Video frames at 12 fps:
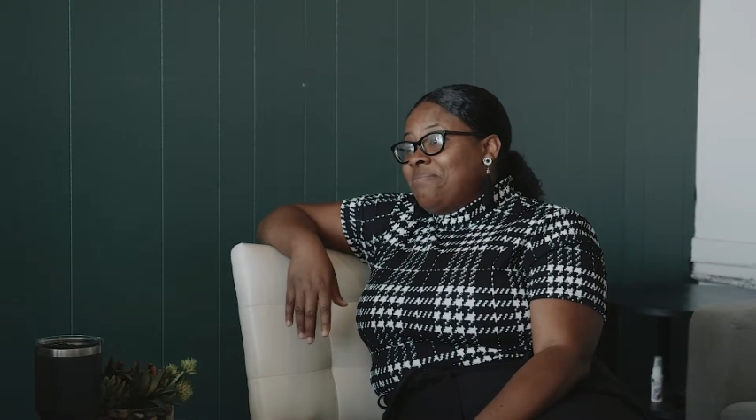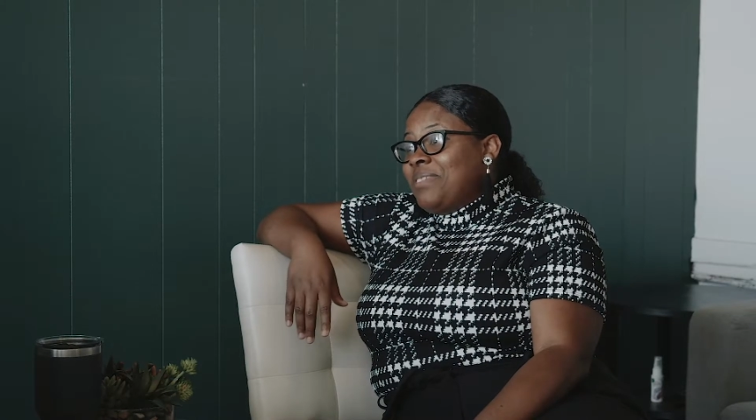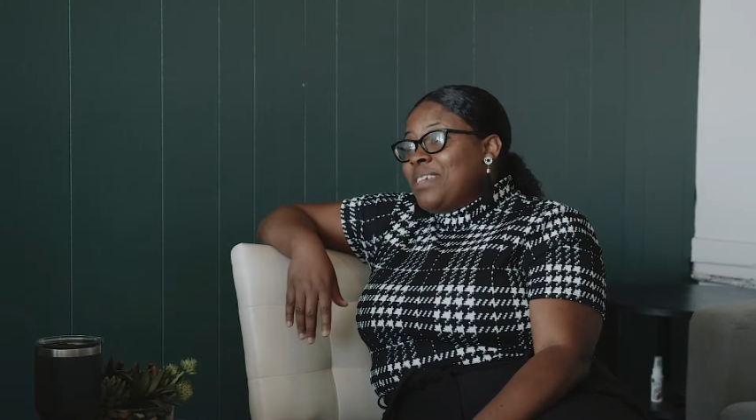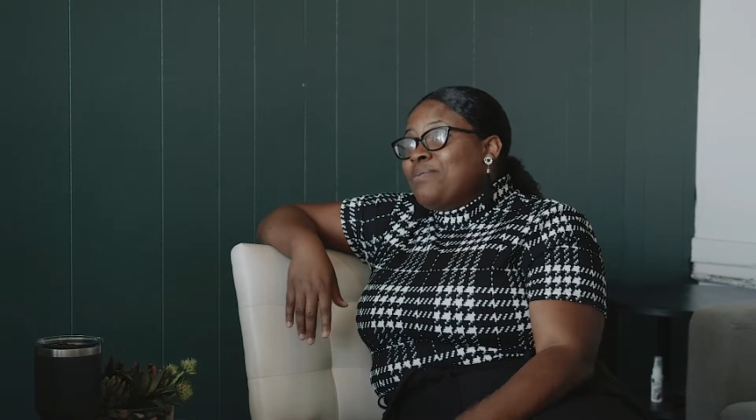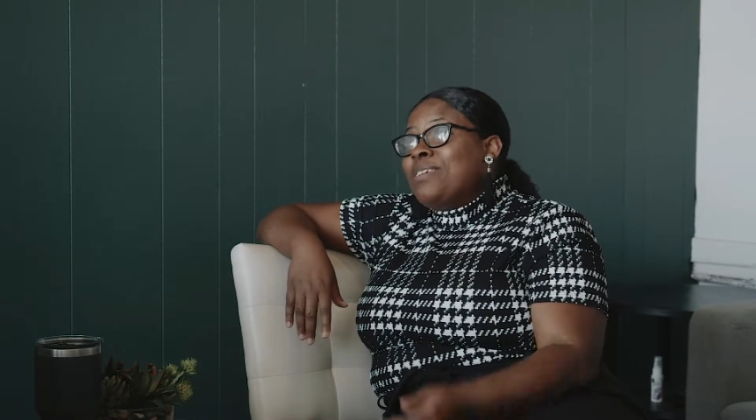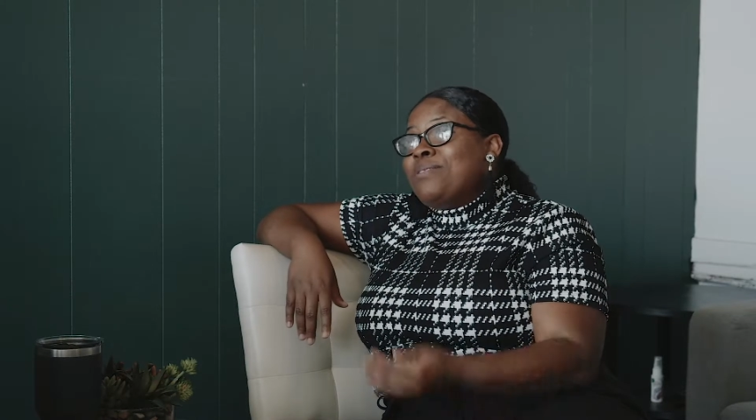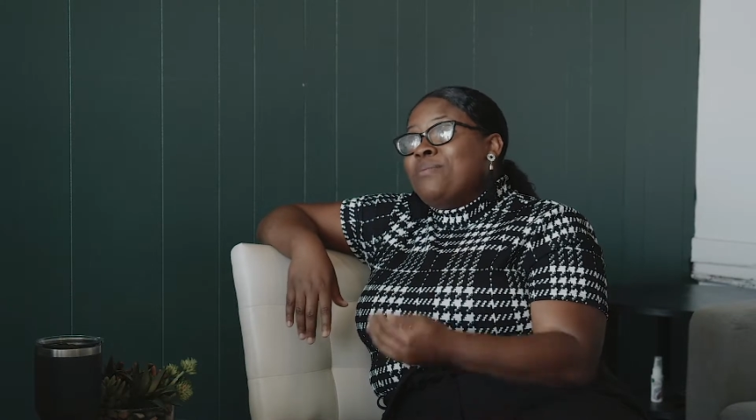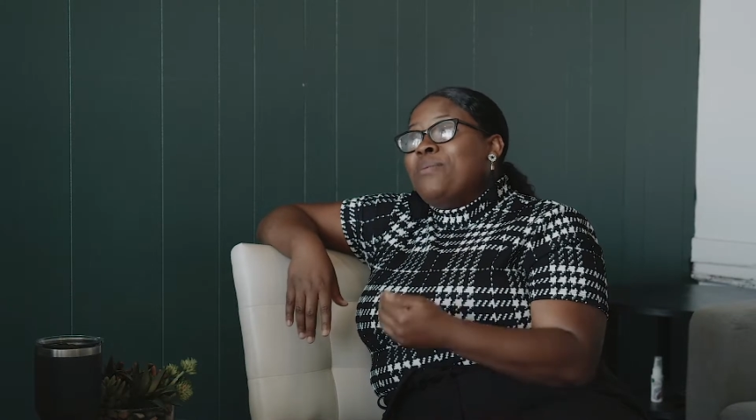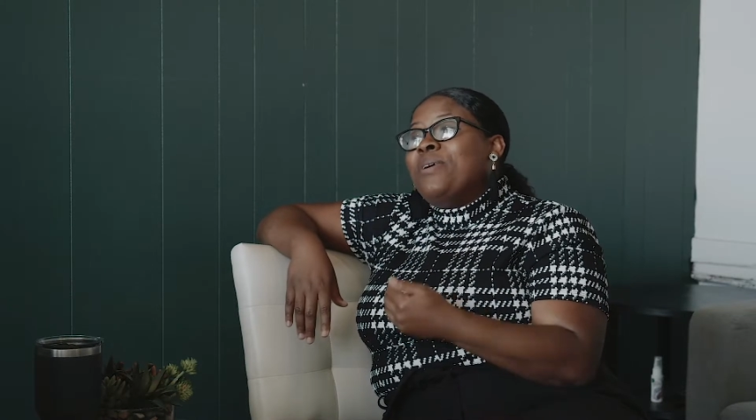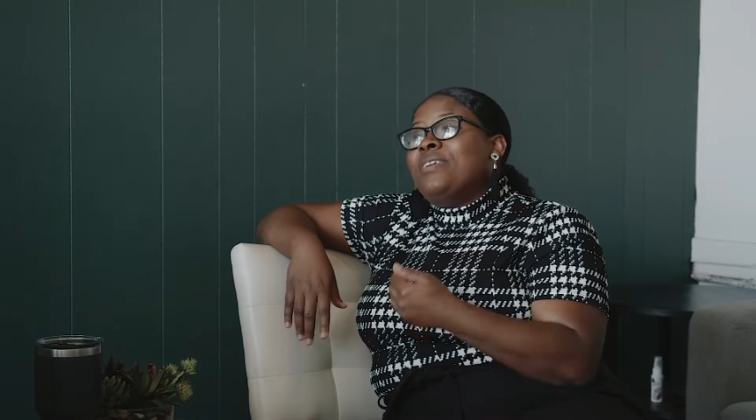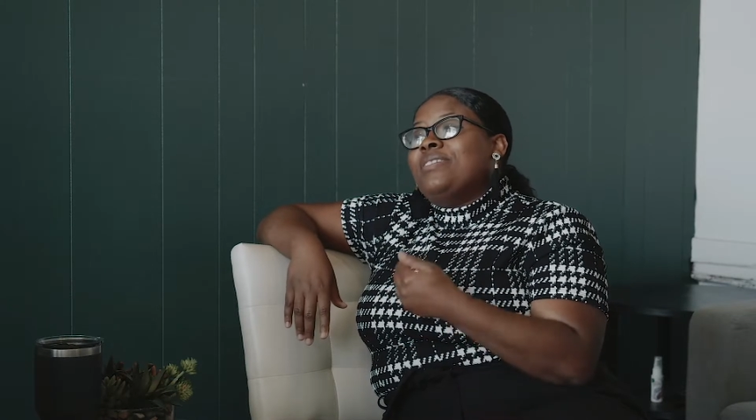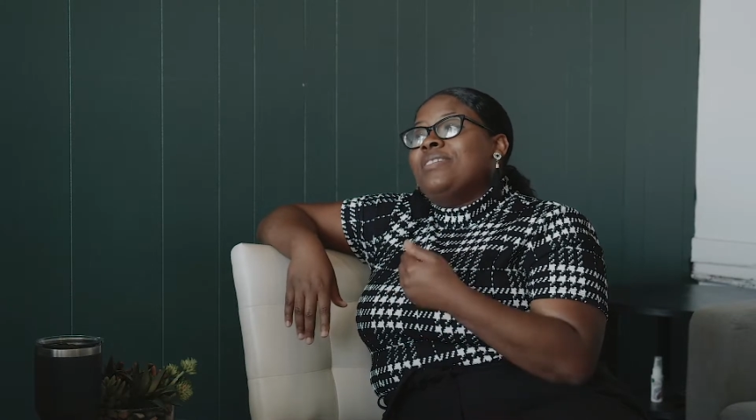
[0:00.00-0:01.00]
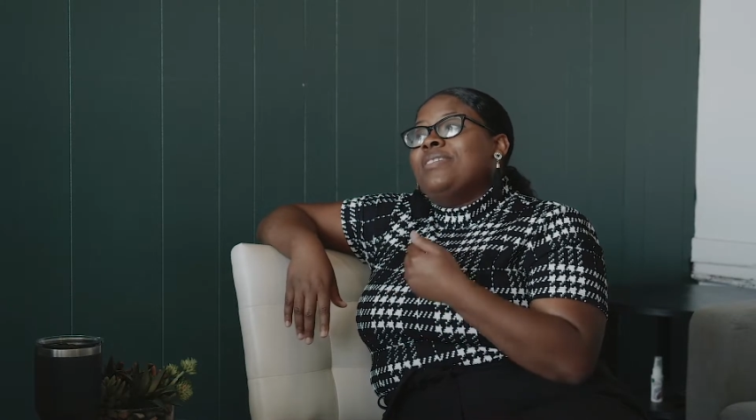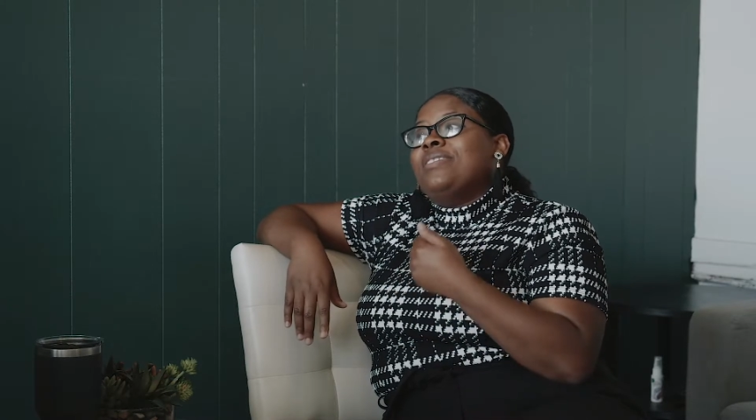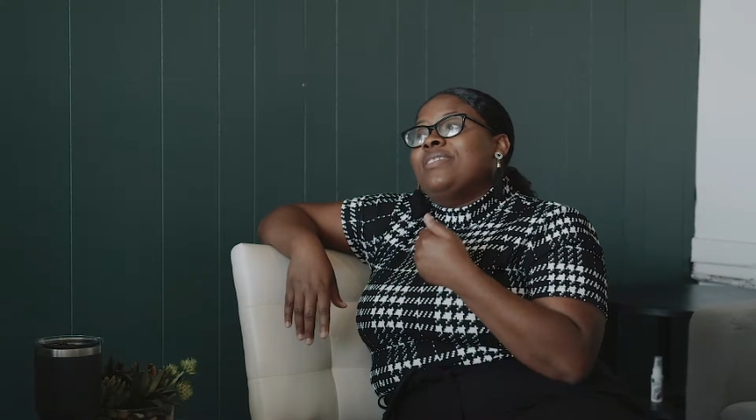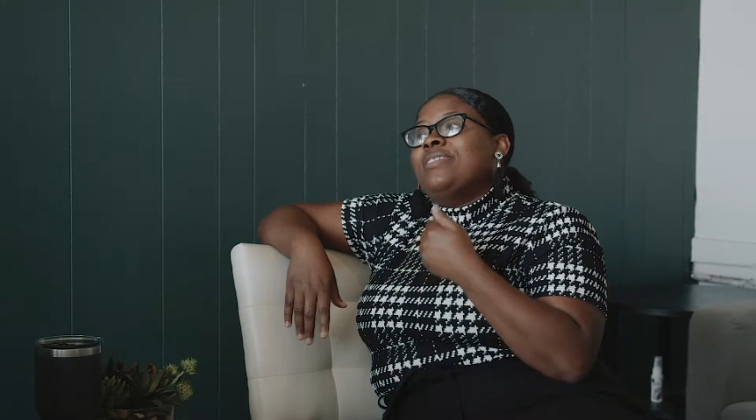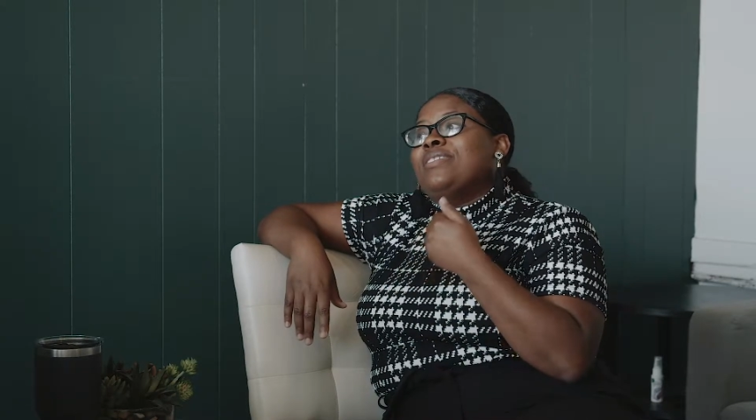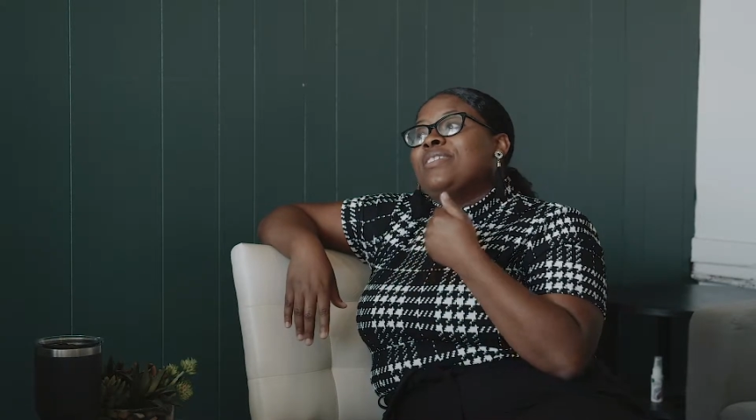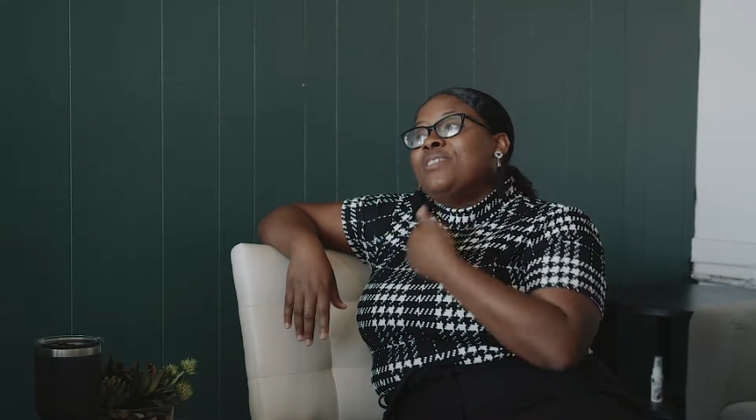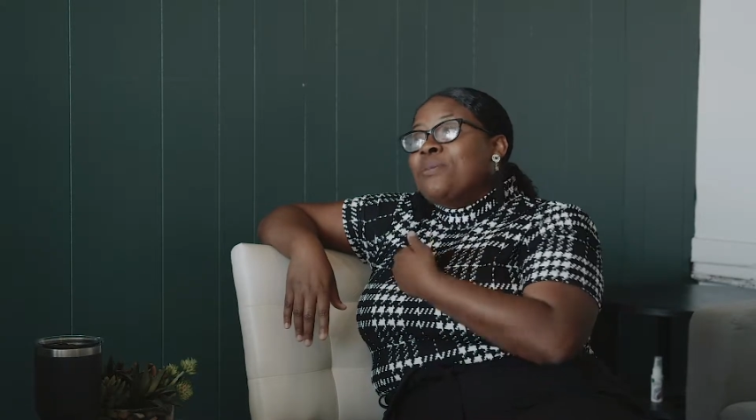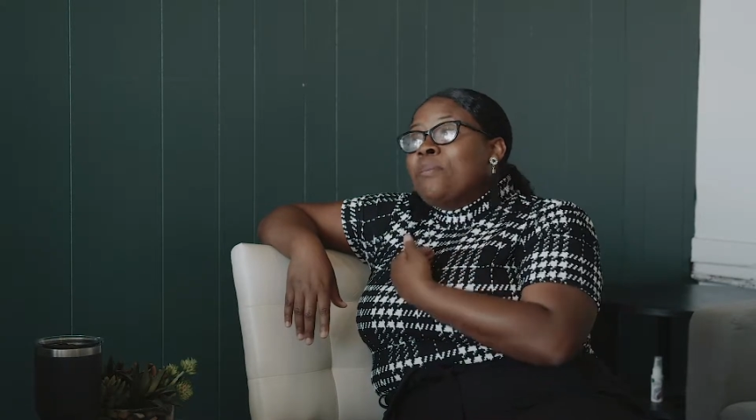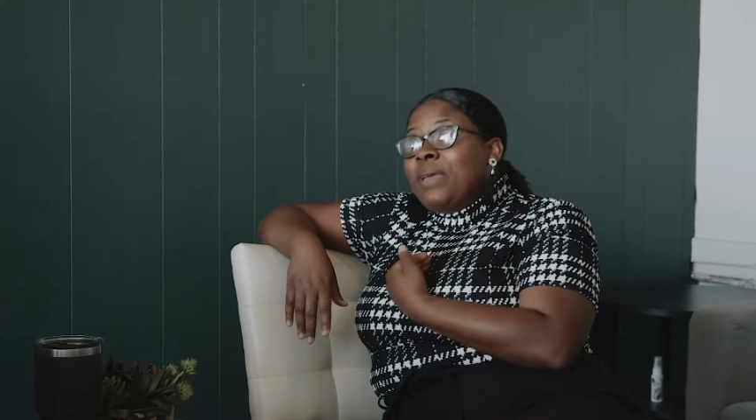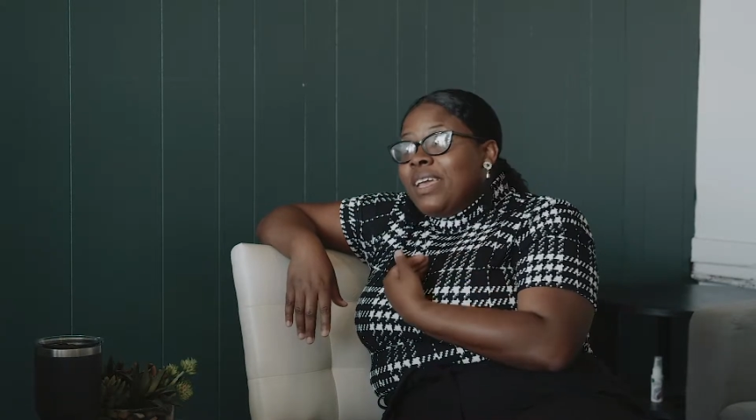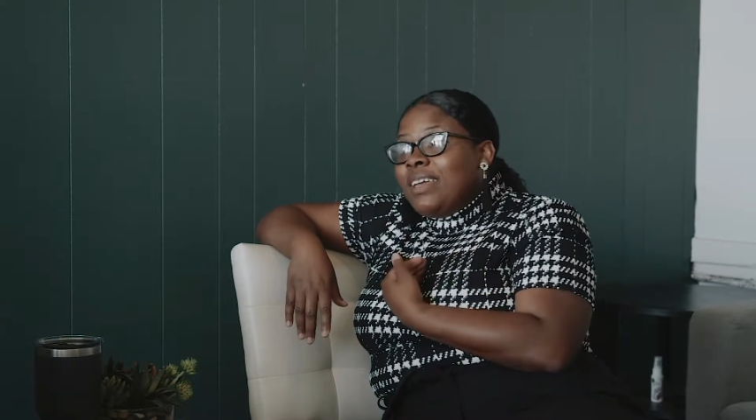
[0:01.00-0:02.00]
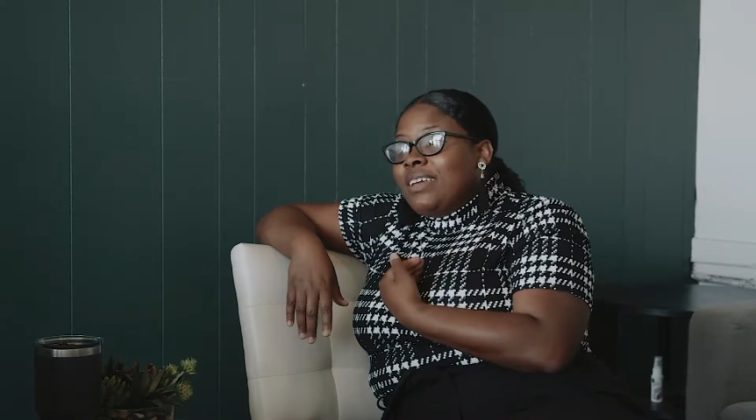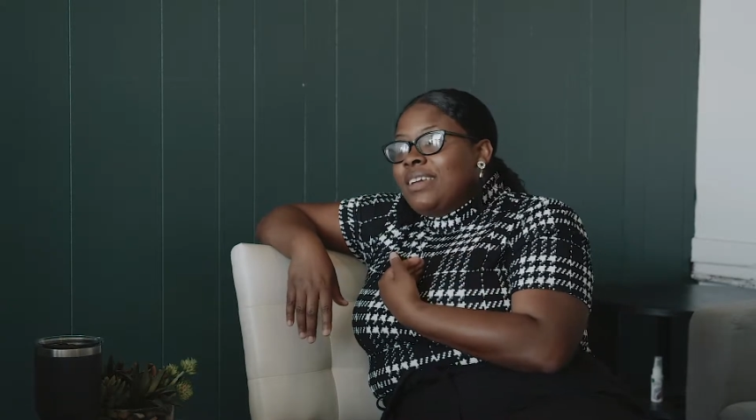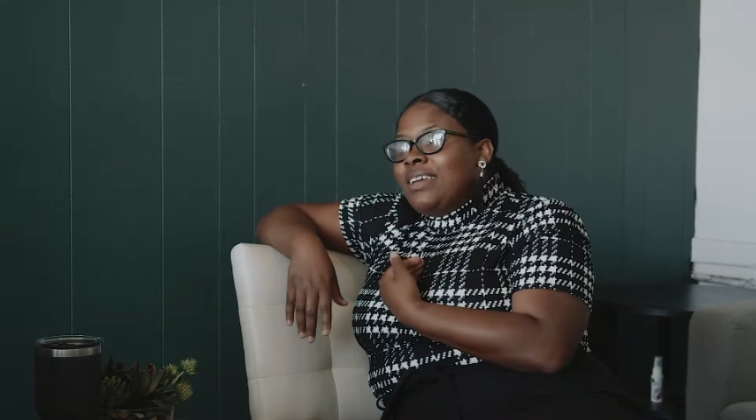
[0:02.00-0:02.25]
That's what's important to me.